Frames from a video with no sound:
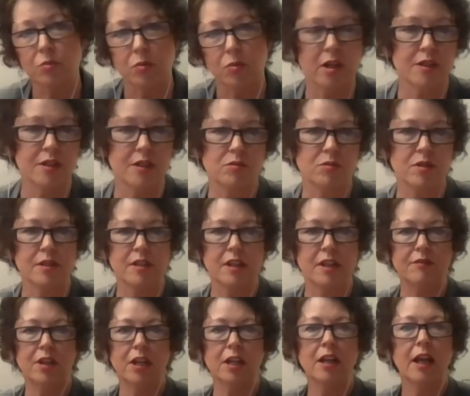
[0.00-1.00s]
one is
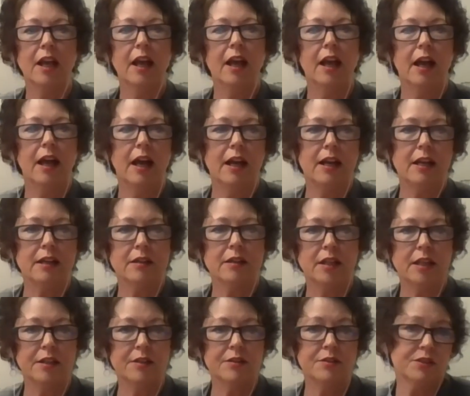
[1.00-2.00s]
receiving,
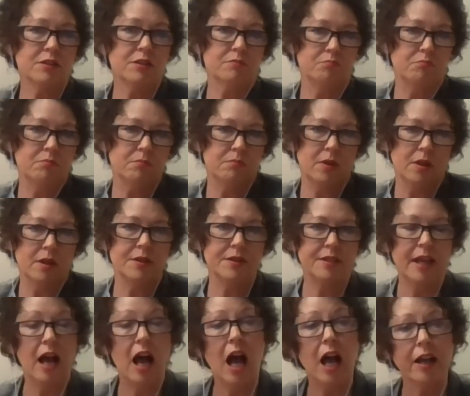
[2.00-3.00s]
is
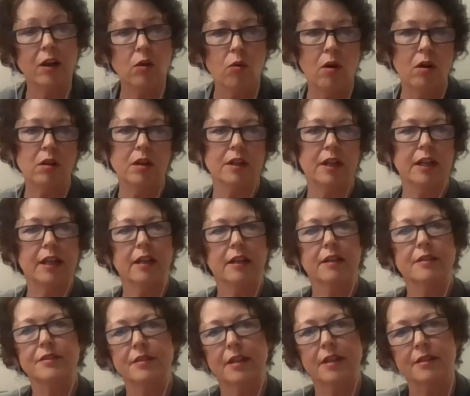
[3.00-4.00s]
a high quality and
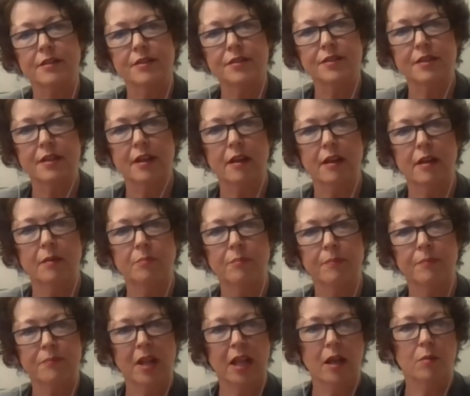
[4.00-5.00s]
is
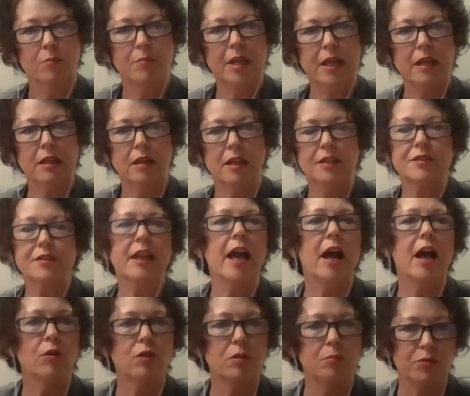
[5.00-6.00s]

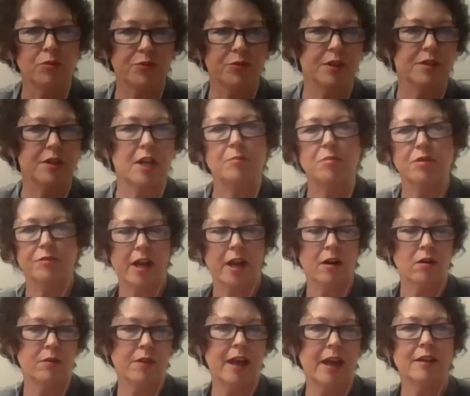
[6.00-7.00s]
accountable for the type of
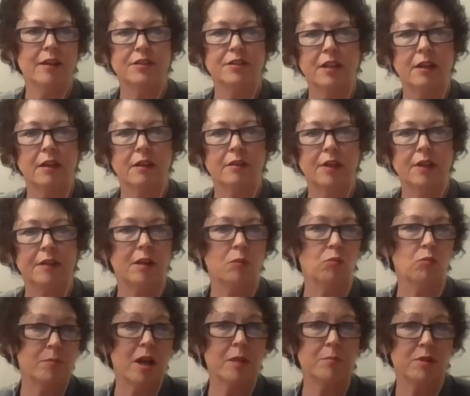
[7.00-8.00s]
care that
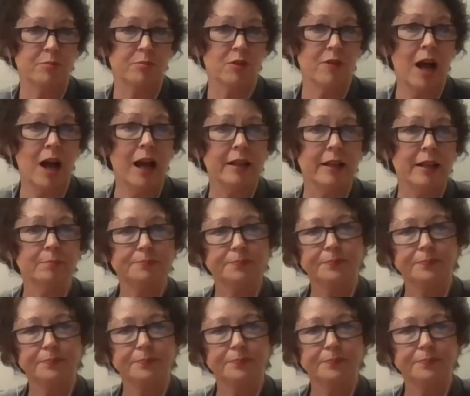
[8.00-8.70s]
we might be providing.